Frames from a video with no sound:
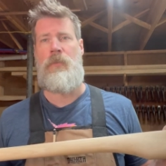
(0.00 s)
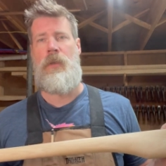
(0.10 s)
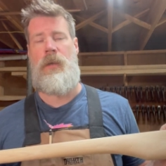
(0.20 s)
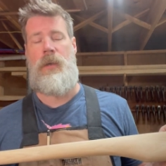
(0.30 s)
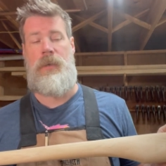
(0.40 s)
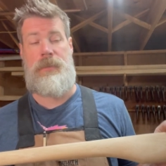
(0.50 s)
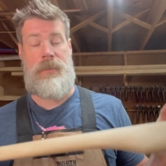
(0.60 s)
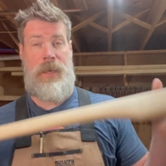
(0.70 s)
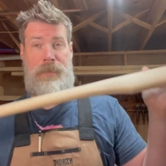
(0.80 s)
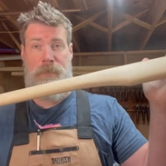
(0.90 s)
Uh,
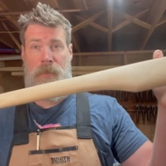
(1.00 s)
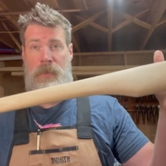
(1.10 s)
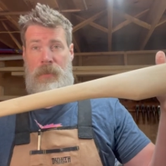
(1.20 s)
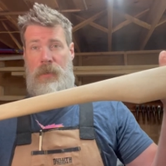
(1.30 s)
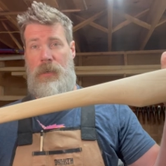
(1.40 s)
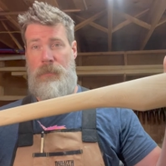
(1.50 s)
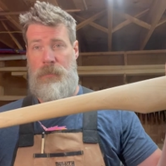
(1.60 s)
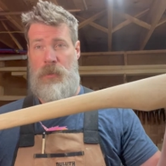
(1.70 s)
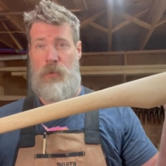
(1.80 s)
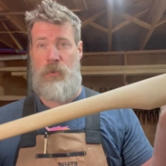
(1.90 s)
today, I'm
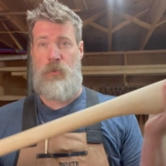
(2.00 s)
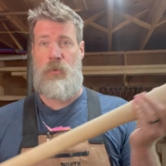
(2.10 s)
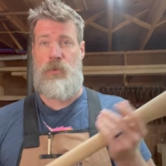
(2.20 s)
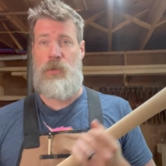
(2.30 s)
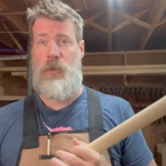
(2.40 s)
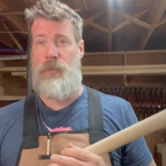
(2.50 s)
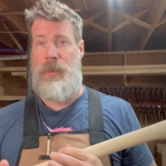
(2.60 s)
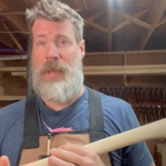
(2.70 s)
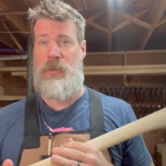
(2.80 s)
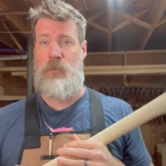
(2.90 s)
going to do some
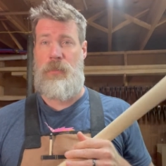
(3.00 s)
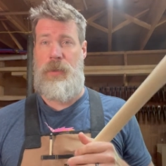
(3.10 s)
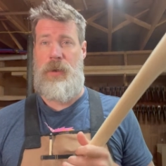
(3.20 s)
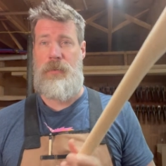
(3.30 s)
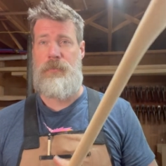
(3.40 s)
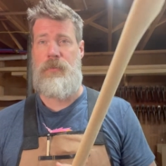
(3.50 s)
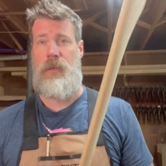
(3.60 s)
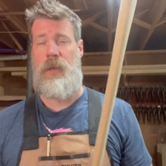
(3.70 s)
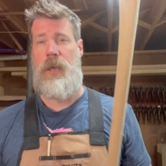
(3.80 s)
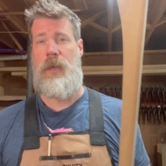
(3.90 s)
handle repair.
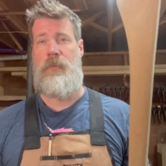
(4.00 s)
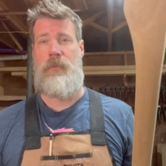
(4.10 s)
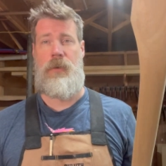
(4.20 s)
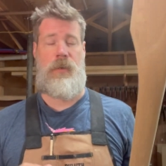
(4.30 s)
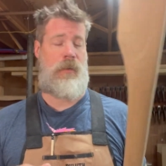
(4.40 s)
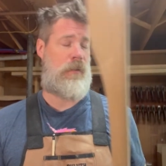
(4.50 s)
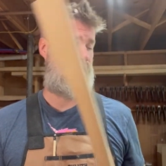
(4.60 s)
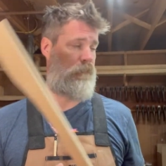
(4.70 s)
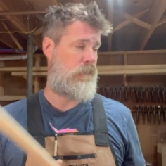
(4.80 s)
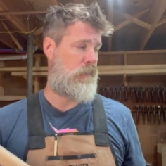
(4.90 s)
I have uh,
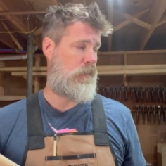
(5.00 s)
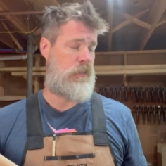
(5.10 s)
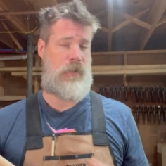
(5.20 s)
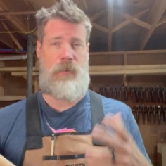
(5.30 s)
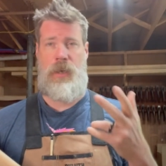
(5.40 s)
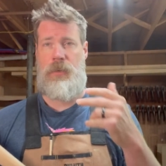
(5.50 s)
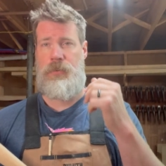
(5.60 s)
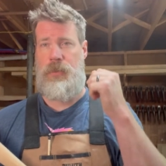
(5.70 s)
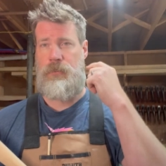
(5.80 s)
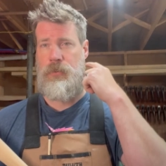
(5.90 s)
uh, two
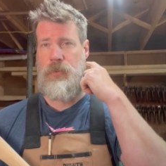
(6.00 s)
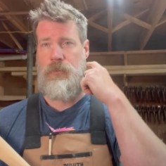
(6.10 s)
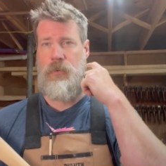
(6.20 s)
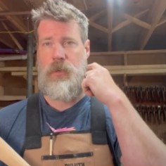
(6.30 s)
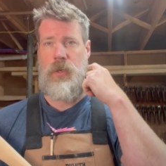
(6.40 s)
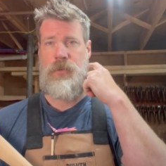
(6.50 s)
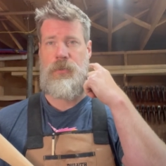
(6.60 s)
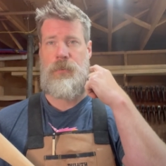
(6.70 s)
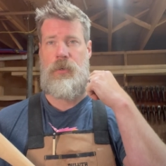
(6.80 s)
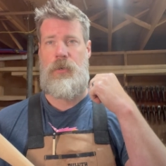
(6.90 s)
handles I was doing for a
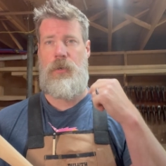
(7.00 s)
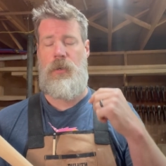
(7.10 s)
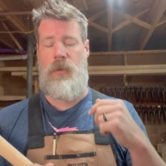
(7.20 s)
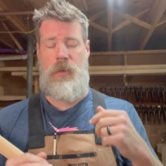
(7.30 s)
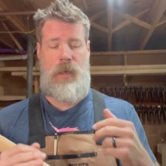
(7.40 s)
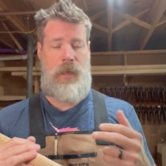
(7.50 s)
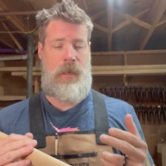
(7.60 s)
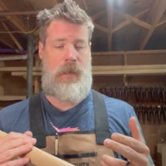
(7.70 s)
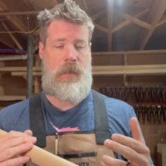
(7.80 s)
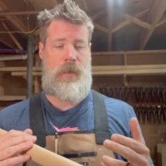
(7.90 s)
customer
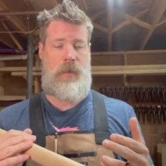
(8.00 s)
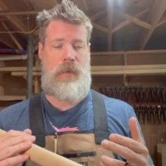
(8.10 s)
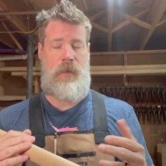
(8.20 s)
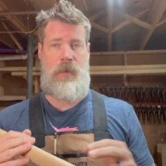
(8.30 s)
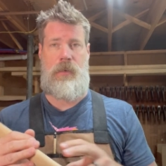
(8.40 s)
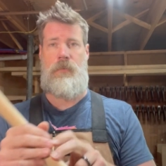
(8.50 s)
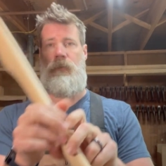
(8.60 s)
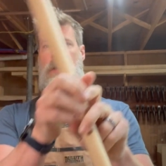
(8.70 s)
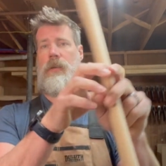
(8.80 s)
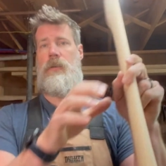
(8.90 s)
and
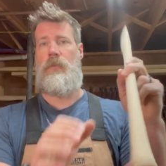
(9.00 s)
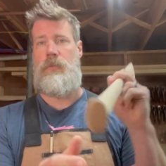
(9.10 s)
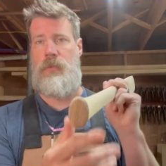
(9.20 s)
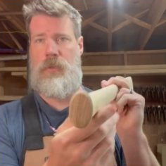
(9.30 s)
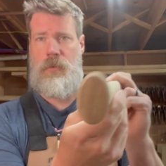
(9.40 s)
found